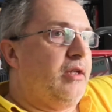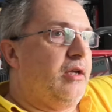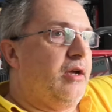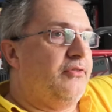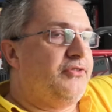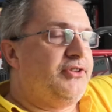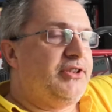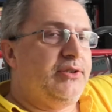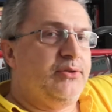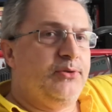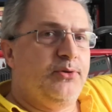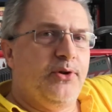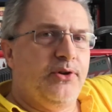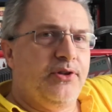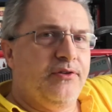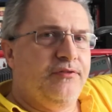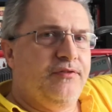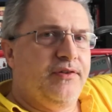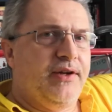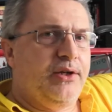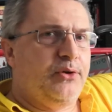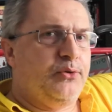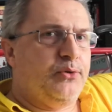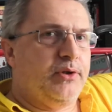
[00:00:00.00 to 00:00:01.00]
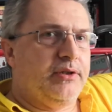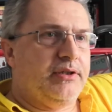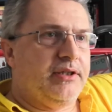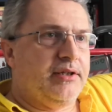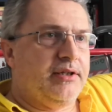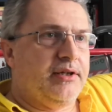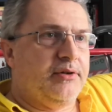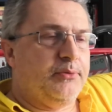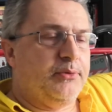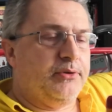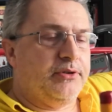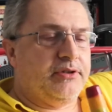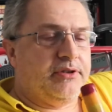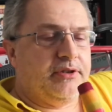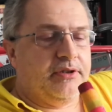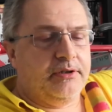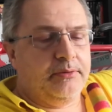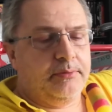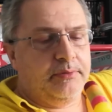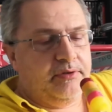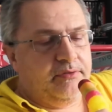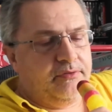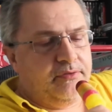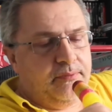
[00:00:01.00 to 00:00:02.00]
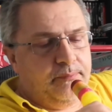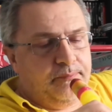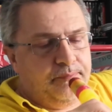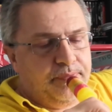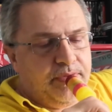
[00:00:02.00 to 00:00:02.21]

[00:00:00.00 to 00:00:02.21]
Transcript: I've still got the fennel I don't know what to do with.